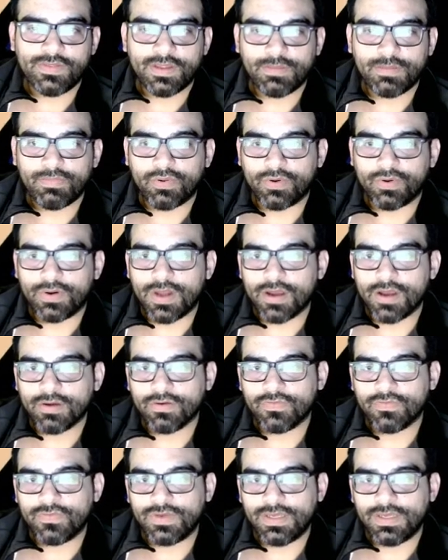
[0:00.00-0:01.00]

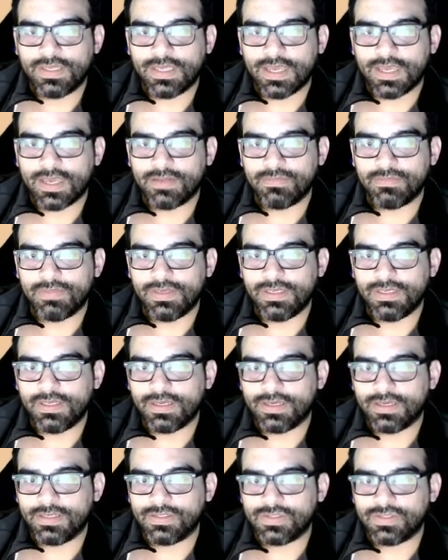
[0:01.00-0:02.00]
pornography can be
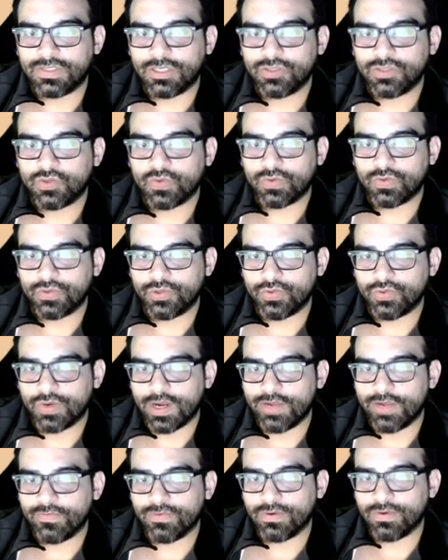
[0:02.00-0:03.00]
a central
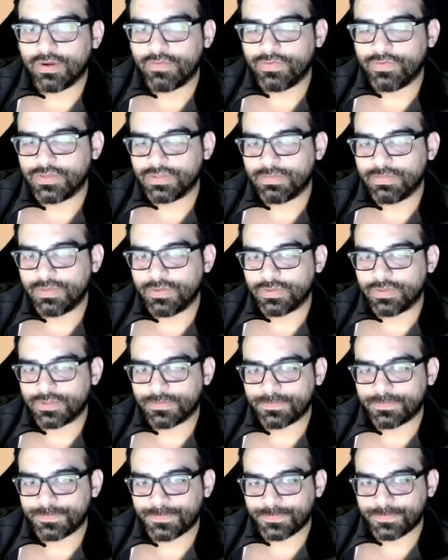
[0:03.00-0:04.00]
driver of this abuse.
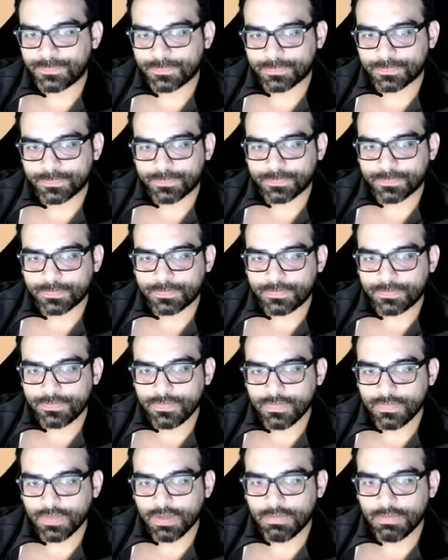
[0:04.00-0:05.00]

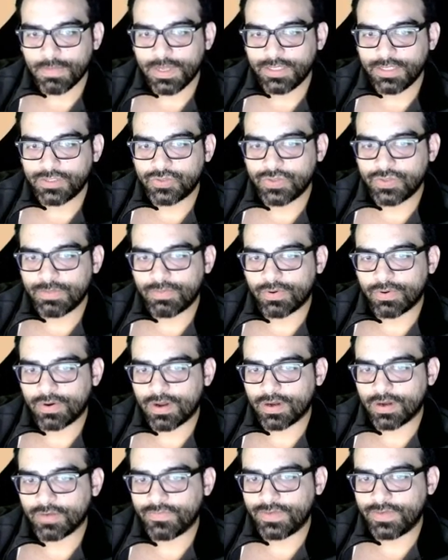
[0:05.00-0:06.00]
Mainstream
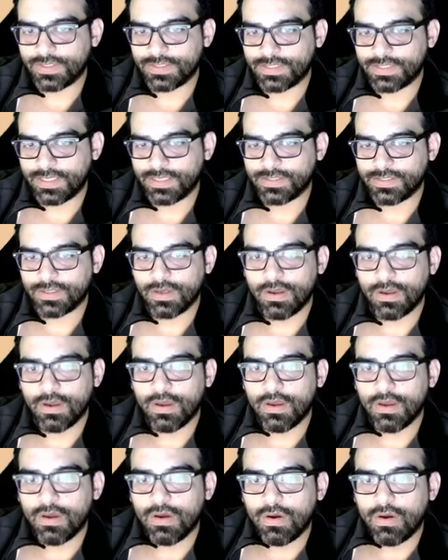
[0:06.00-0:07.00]
pornography contains
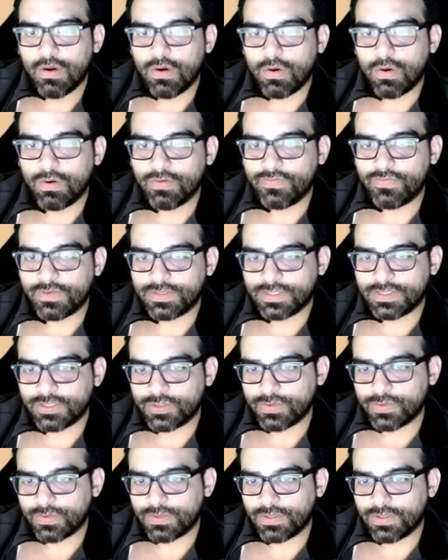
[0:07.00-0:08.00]
horrific
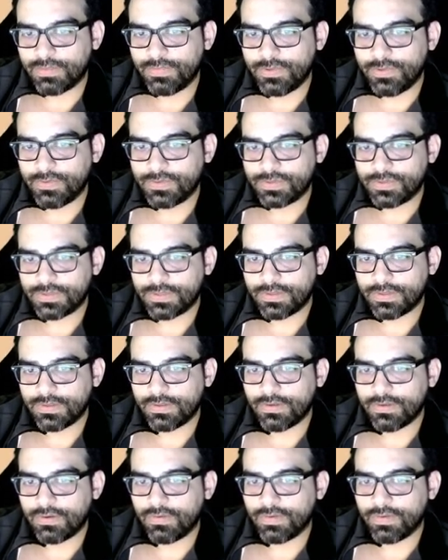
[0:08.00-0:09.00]
sexual abuse,
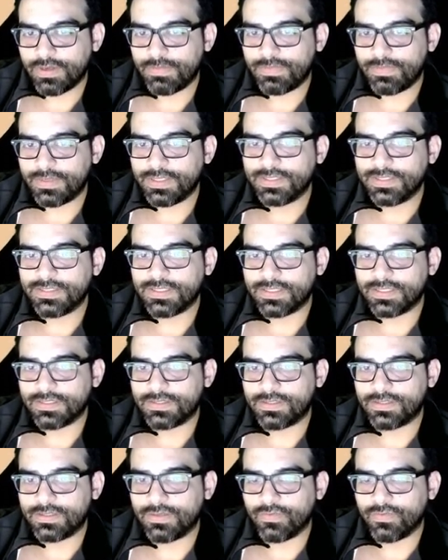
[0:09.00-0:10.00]
rape,
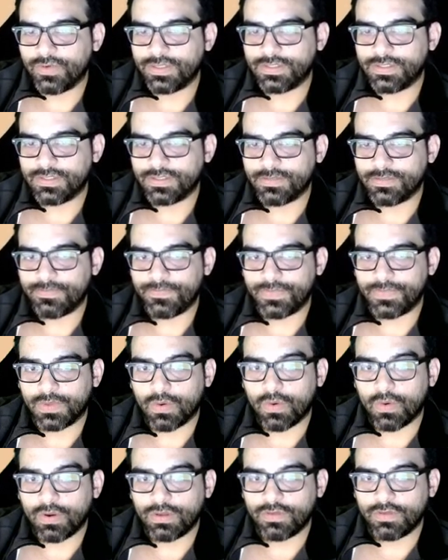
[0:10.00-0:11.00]
incest, racism,
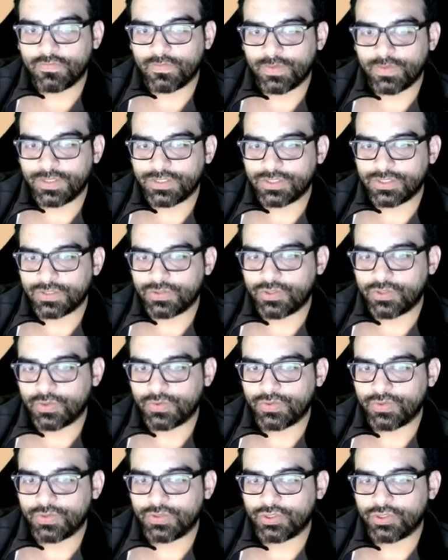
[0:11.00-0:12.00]
all of which
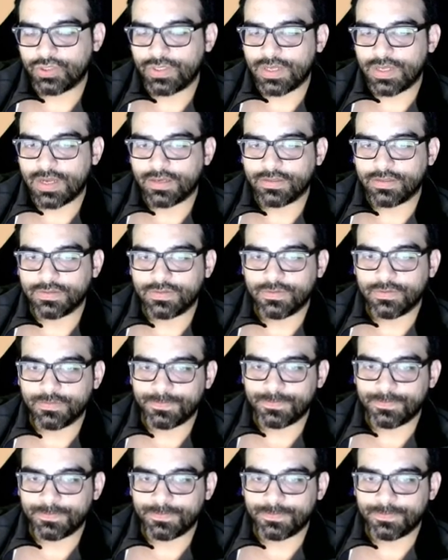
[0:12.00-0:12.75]
children should not consume,